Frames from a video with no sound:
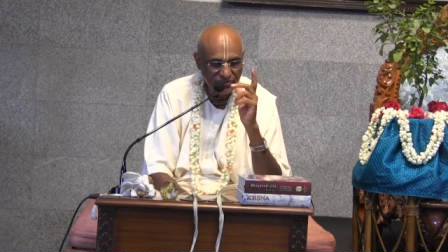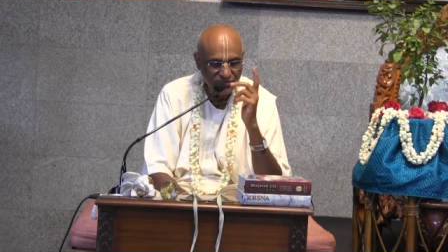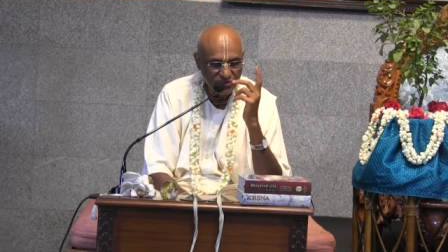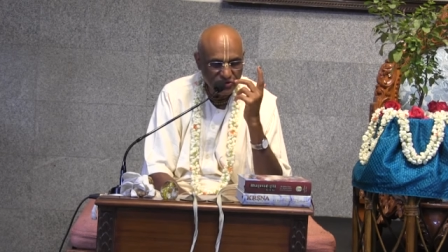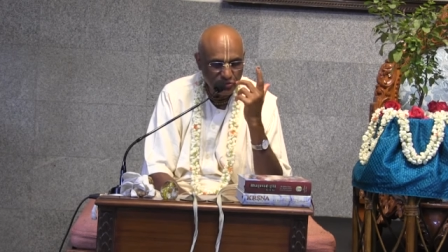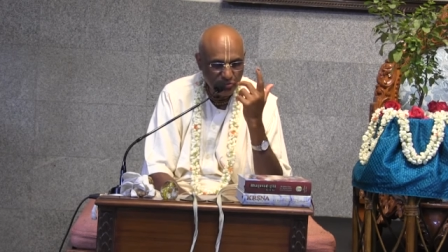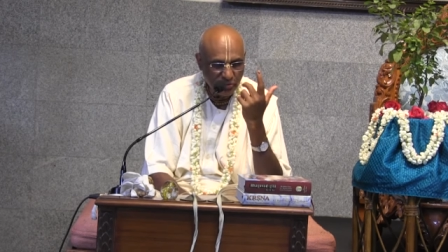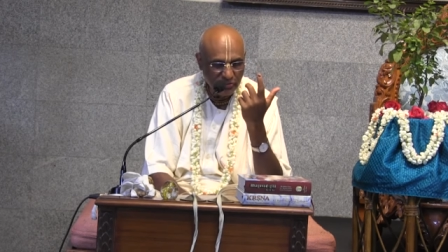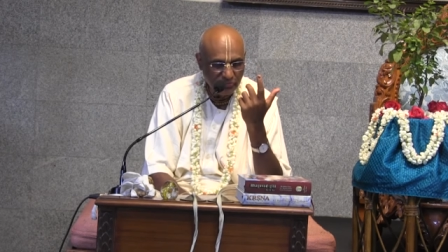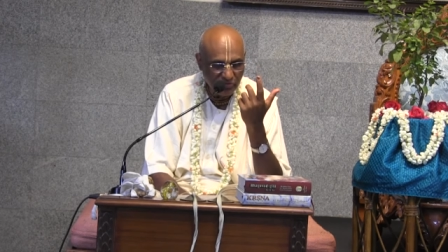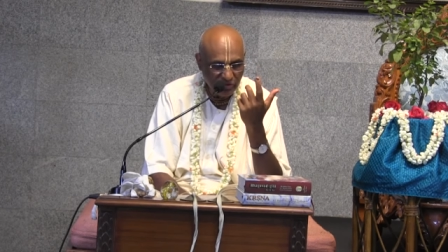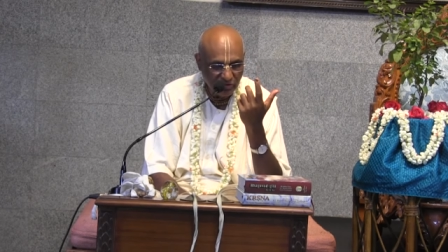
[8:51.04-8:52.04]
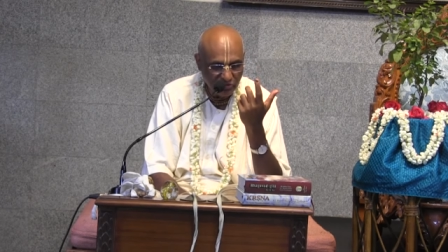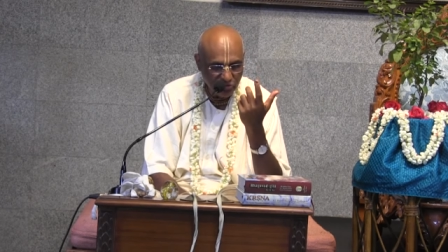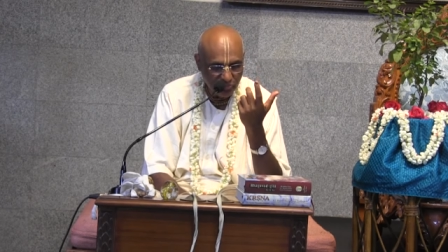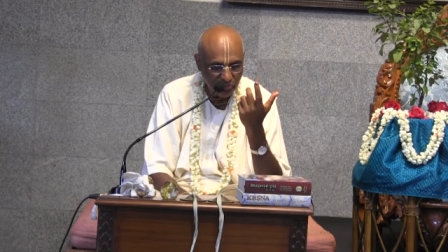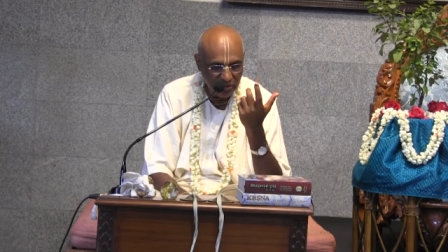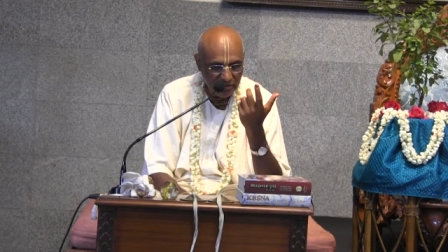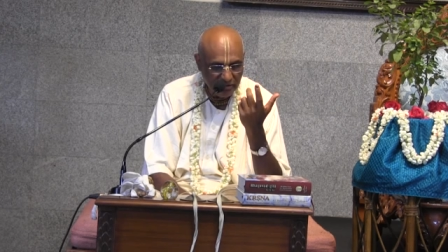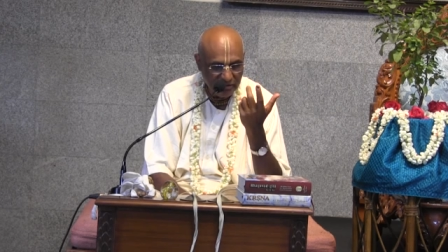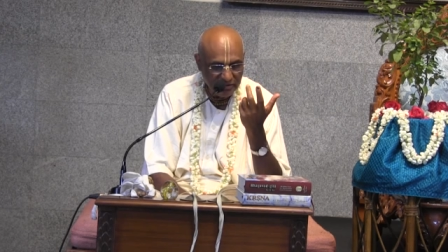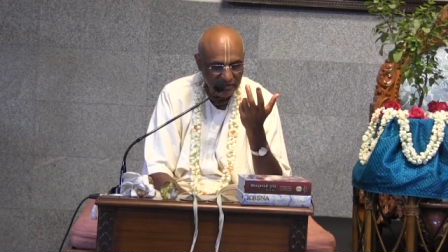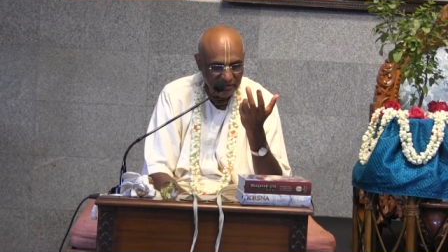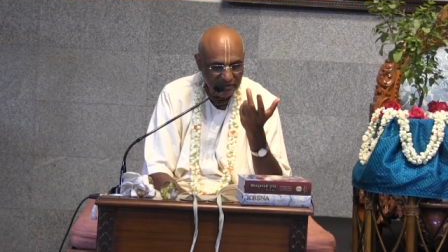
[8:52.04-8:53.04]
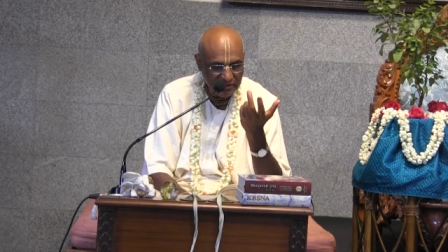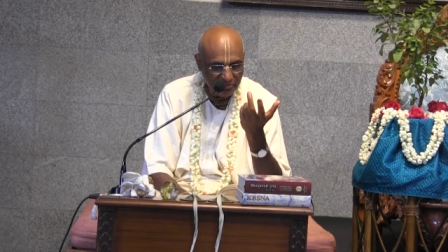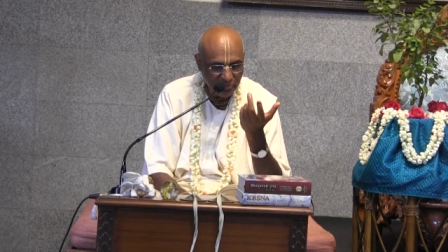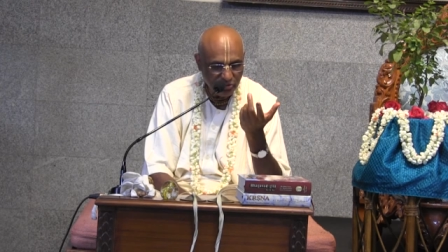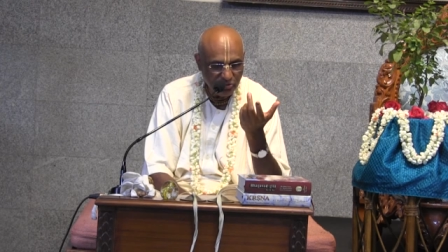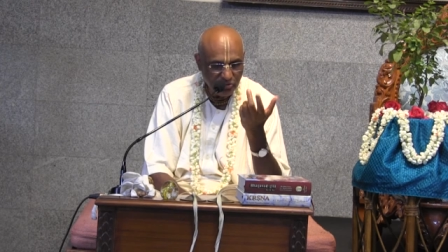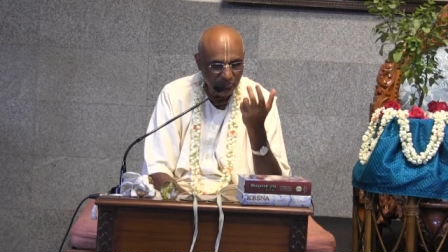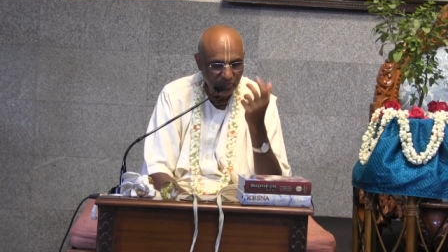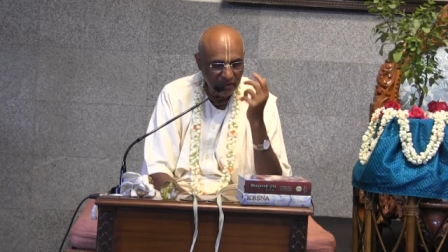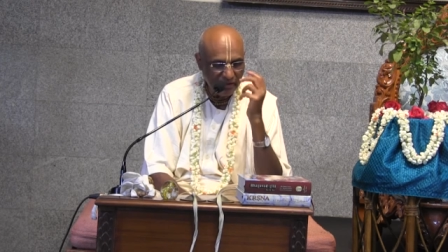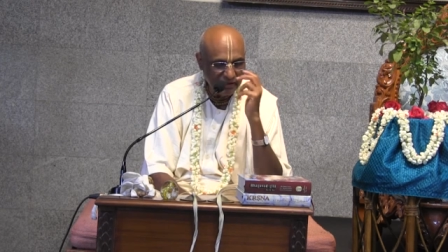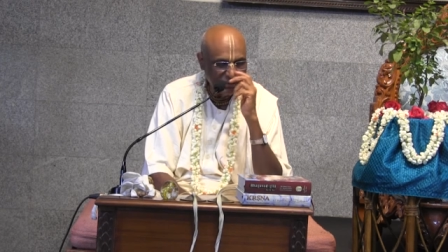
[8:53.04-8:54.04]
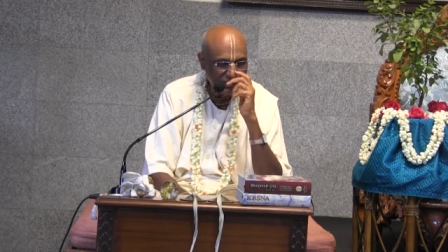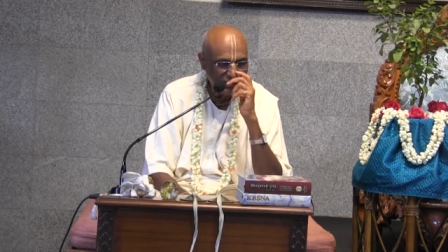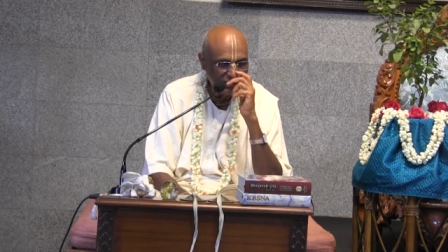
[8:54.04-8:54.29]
is in the supreme world, supreme in the, in the spiritual planet,